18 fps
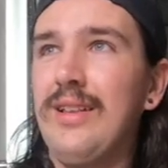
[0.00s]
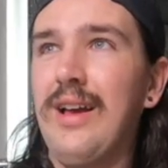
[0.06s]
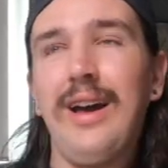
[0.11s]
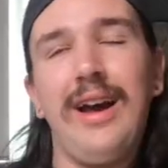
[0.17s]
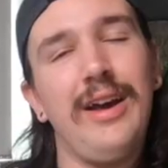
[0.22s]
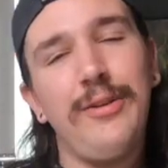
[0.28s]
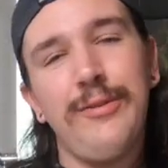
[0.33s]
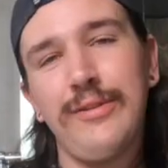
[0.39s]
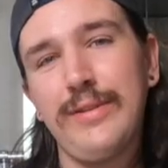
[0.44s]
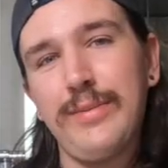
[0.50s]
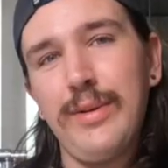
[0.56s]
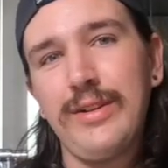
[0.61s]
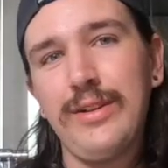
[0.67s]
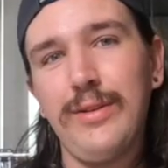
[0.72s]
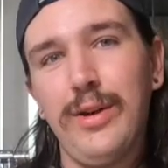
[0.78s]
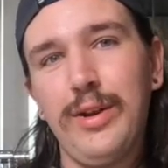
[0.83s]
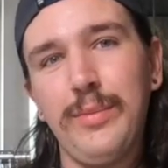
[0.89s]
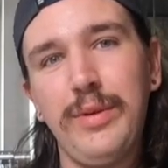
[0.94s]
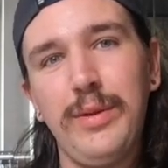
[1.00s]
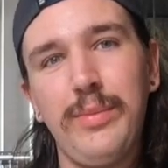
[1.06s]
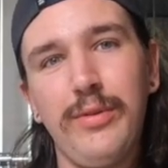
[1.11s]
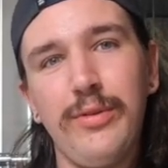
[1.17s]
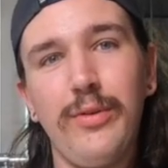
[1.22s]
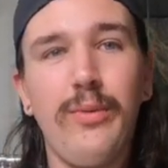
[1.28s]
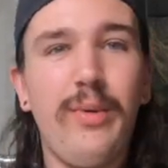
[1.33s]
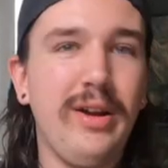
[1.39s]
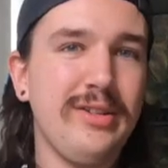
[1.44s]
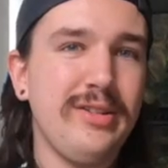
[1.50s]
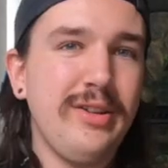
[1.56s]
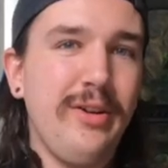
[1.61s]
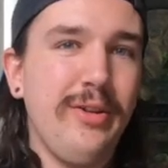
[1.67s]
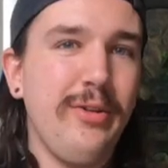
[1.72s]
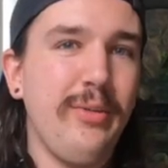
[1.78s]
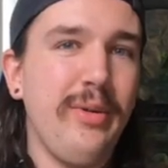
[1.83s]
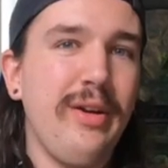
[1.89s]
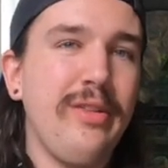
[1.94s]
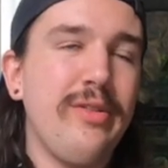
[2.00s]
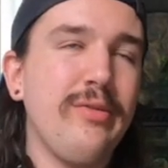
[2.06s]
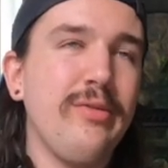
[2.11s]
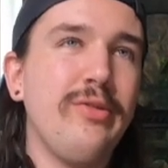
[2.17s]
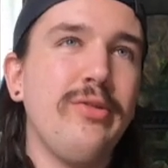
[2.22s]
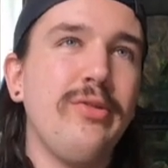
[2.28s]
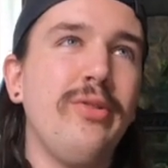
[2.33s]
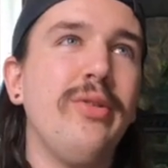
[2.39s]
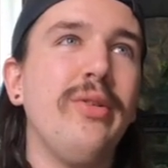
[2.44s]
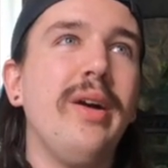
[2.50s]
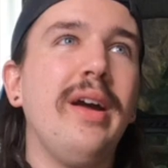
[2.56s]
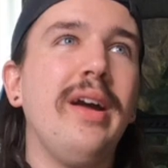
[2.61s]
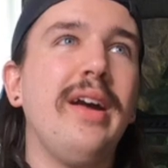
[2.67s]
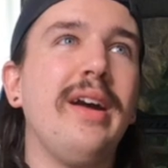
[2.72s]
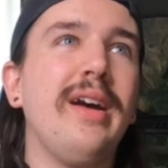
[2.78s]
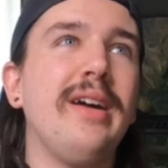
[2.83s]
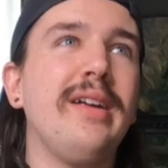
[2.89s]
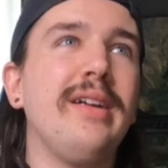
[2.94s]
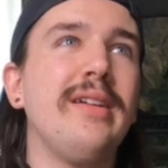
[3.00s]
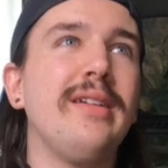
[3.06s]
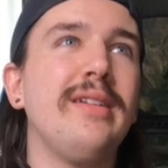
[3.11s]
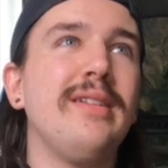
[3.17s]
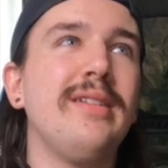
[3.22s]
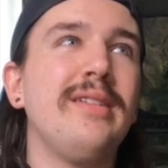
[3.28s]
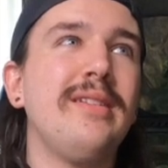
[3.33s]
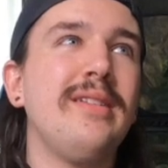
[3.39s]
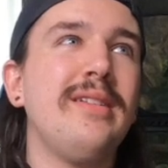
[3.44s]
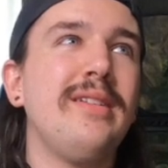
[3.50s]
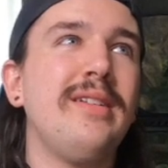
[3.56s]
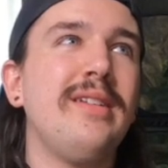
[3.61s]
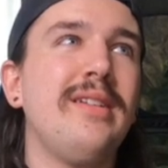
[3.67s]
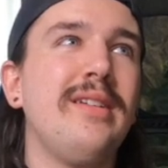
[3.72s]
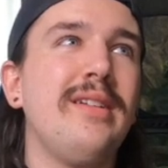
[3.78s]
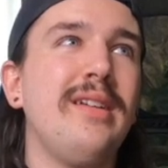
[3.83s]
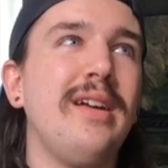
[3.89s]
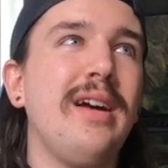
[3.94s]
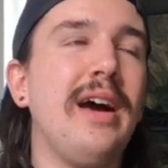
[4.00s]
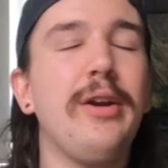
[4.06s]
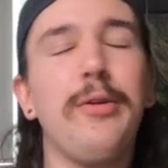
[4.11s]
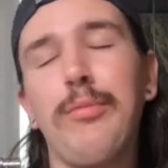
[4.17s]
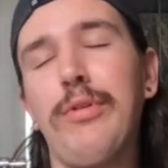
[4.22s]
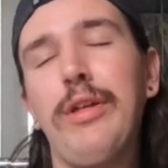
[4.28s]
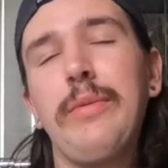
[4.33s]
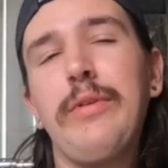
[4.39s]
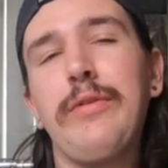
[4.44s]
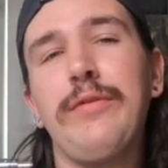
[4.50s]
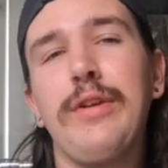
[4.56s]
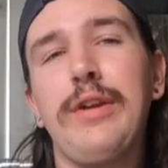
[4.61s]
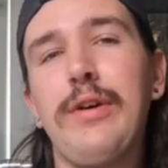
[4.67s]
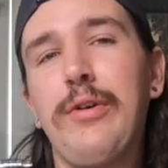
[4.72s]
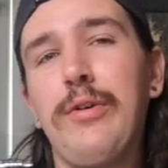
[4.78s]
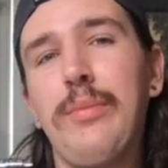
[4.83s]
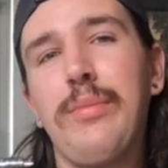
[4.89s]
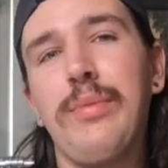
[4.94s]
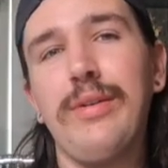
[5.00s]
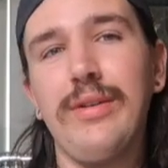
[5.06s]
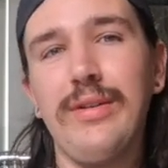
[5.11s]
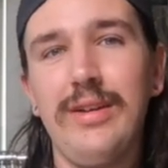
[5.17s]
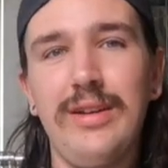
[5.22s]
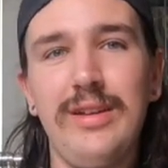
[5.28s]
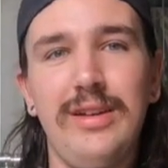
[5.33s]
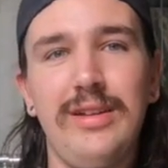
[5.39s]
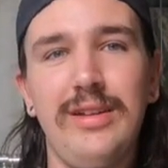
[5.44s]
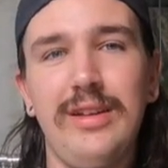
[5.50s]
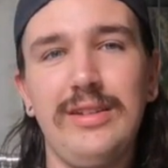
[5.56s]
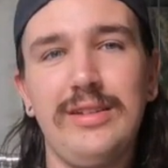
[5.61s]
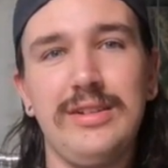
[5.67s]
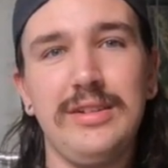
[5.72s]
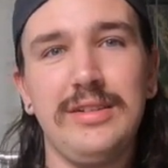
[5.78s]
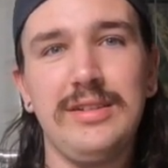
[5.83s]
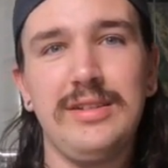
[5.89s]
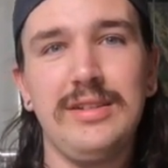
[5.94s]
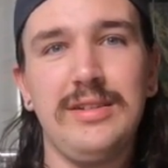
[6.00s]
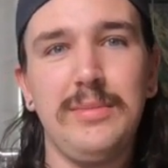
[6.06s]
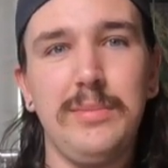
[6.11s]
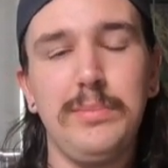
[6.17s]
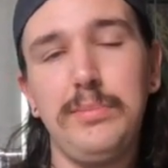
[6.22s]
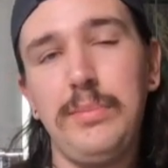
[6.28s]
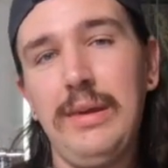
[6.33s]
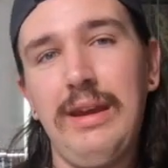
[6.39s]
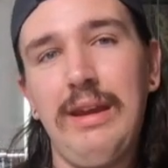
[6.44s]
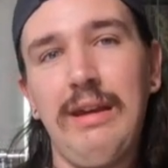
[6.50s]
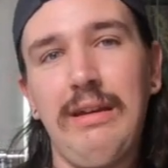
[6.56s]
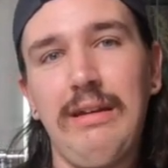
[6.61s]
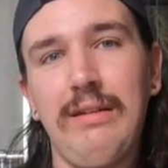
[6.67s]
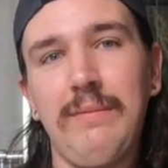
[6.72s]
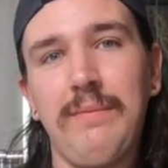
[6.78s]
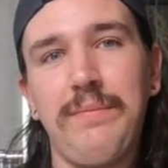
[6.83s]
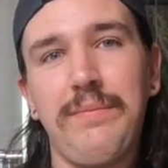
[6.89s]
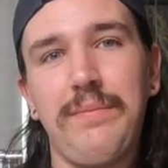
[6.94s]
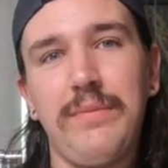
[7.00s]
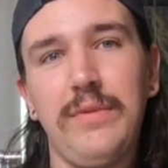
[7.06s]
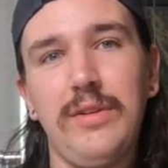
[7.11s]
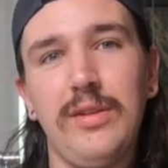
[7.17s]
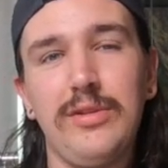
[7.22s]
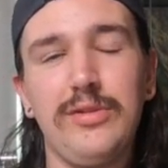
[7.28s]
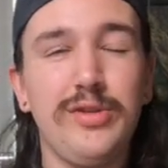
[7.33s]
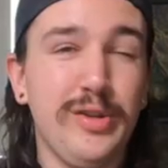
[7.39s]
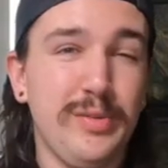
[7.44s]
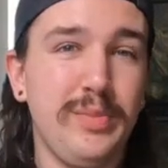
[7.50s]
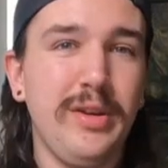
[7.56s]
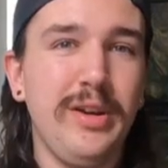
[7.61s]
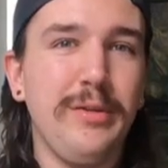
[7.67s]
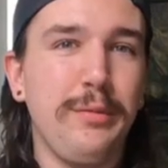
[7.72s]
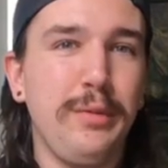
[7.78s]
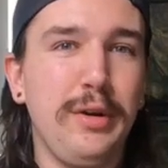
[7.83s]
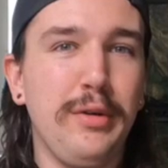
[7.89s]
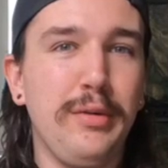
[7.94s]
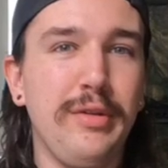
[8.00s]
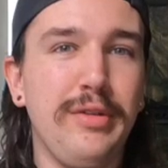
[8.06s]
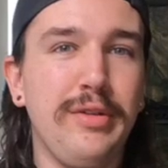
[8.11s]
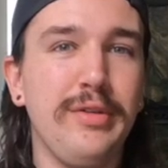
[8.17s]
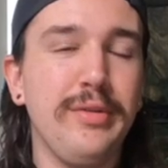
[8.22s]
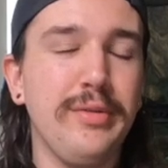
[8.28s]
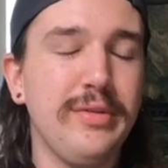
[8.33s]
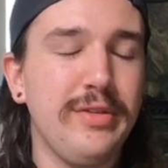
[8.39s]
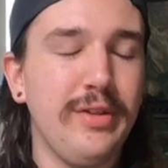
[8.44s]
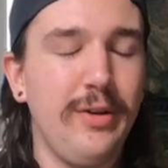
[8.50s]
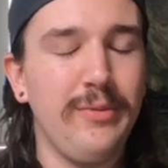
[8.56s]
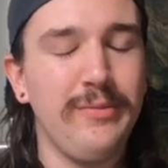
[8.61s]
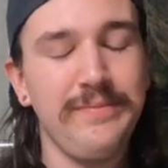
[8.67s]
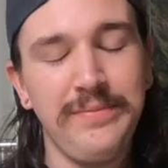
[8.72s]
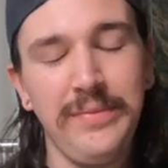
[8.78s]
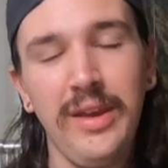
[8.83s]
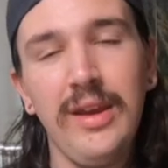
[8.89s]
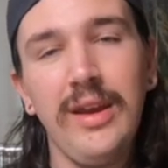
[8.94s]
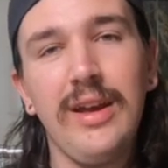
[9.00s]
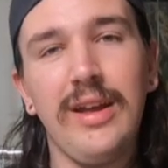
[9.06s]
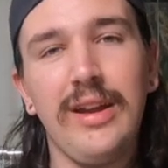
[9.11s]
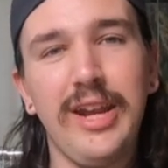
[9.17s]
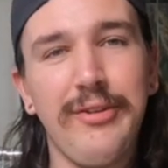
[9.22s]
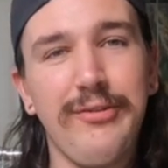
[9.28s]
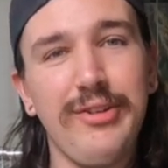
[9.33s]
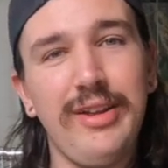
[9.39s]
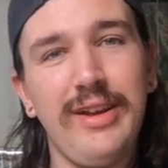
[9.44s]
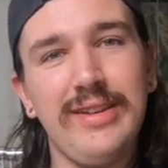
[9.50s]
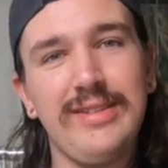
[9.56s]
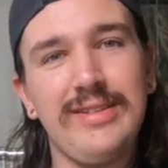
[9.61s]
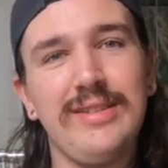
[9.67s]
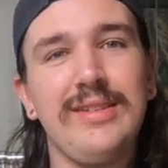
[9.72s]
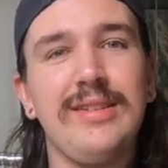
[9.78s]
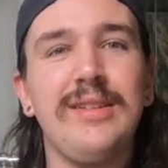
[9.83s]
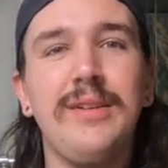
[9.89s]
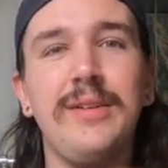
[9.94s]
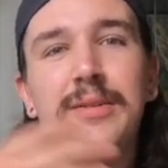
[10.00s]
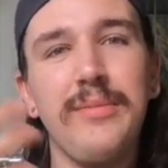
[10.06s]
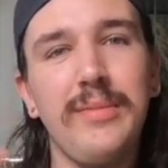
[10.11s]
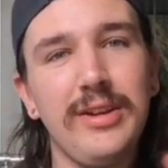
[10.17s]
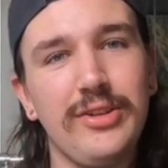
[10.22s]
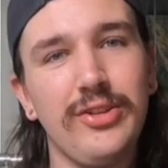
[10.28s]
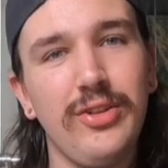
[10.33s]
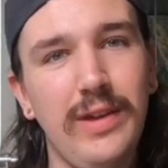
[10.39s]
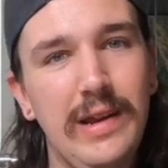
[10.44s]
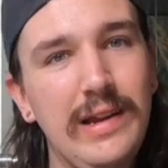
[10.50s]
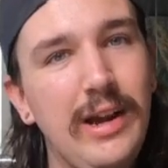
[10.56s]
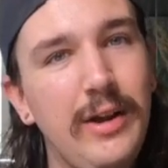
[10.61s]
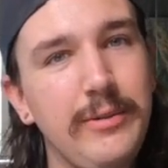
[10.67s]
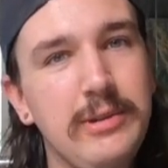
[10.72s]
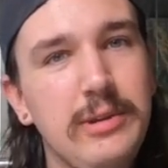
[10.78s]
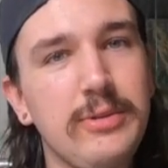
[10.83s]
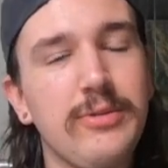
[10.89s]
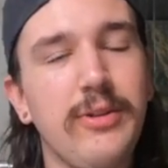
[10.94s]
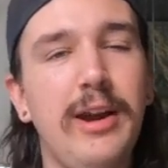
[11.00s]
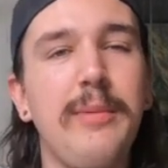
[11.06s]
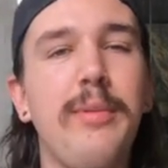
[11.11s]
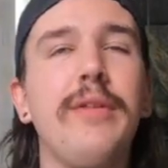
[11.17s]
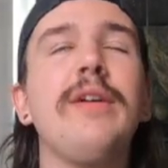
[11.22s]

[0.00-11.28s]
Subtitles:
I don't expect a lot of people to watch it all the way through, and I don't blame you if you don't, but it's just me just being real with you. So nevertheless, make sure to like, comment, subscribe.